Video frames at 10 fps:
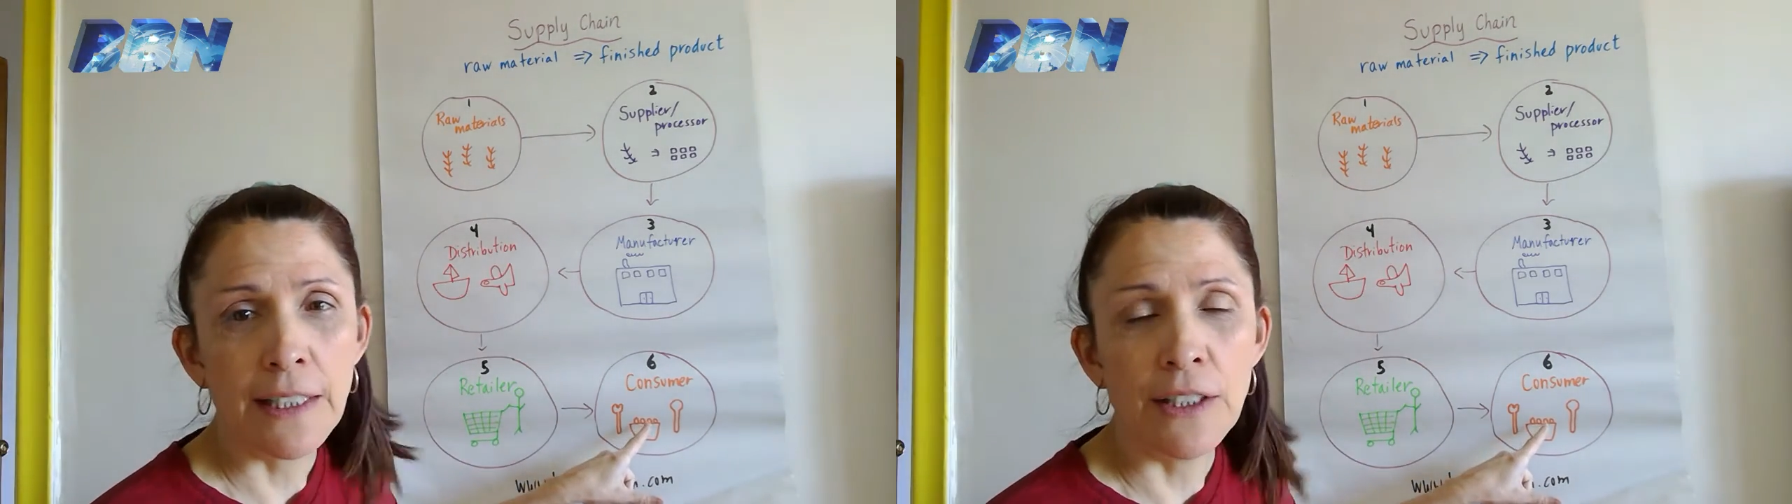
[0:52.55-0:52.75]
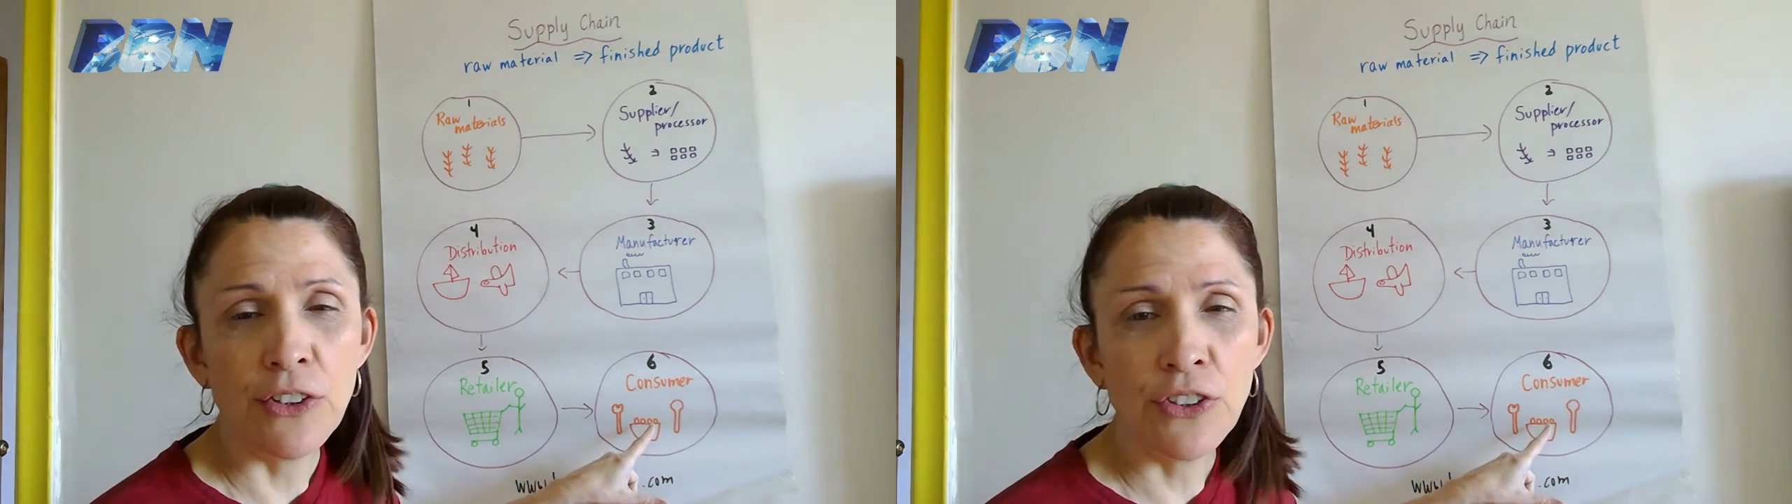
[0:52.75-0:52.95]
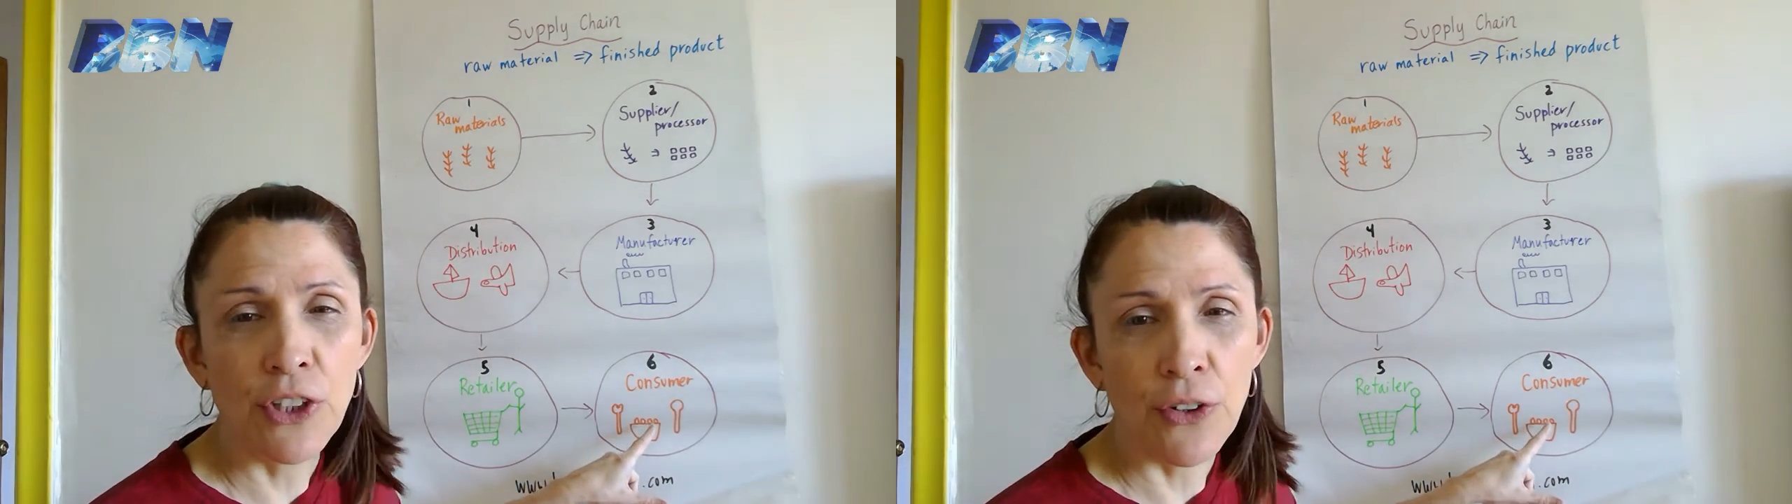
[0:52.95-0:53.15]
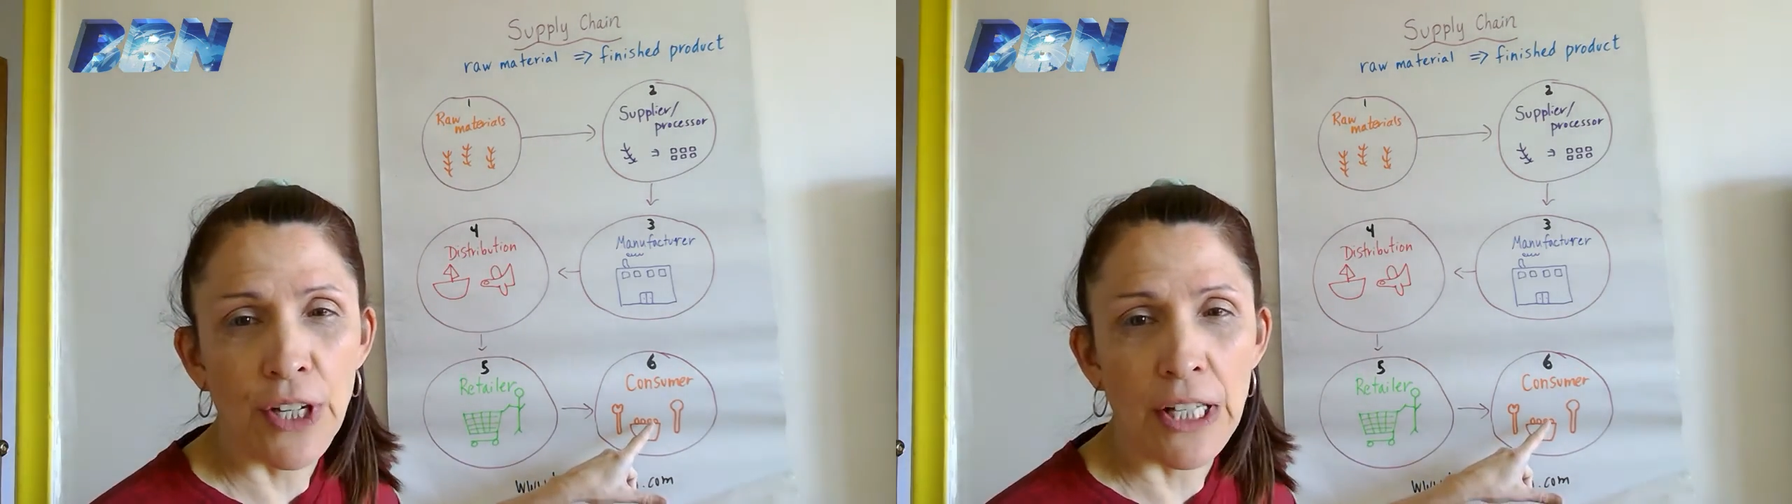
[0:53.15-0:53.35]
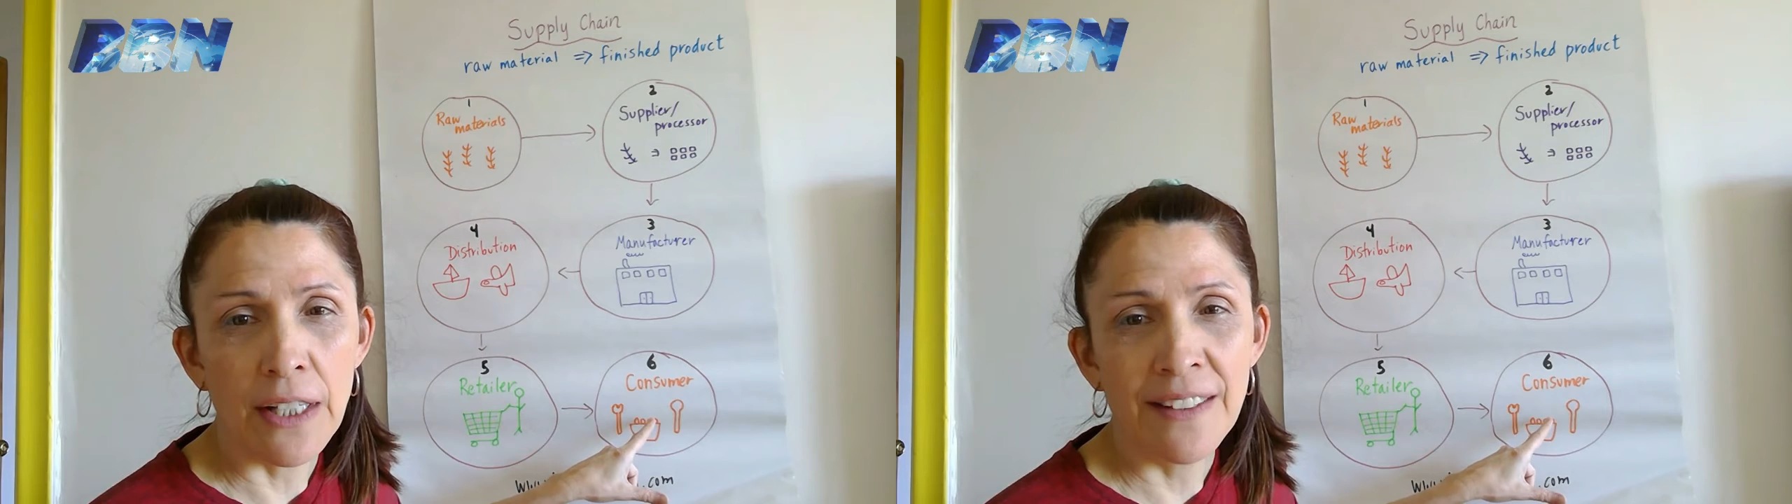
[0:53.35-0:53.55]
is
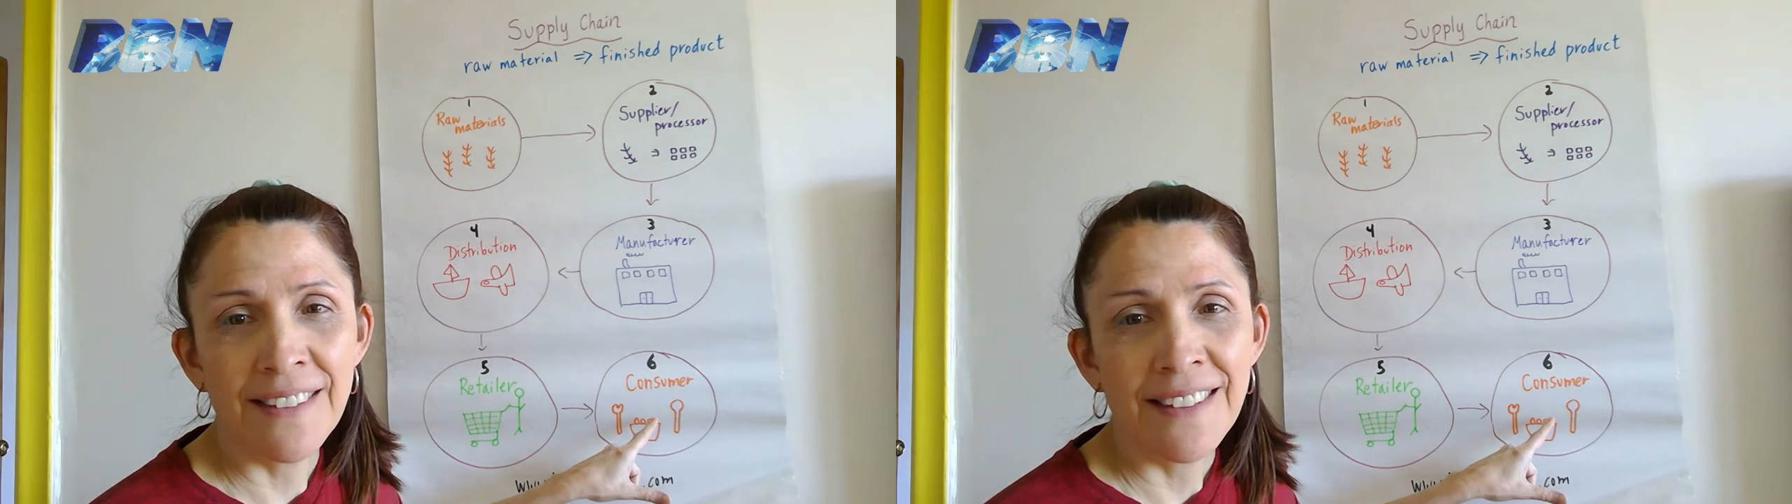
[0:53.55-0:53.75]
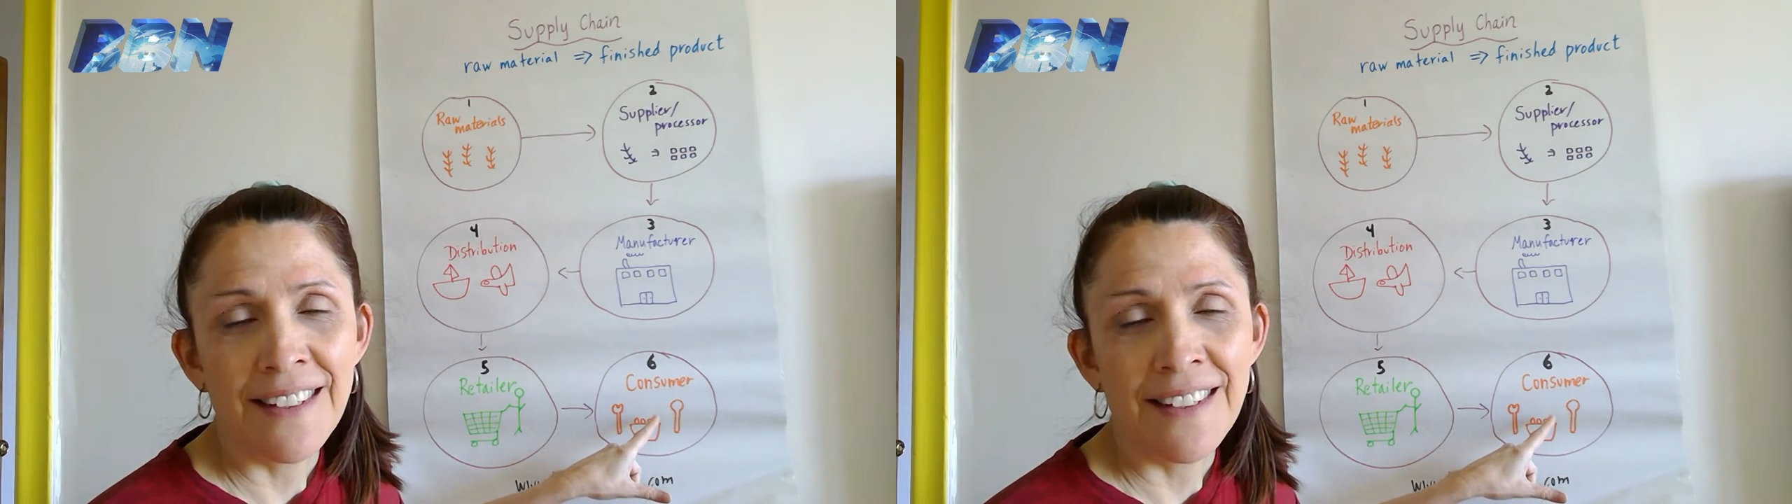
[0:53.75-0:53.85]
cereal.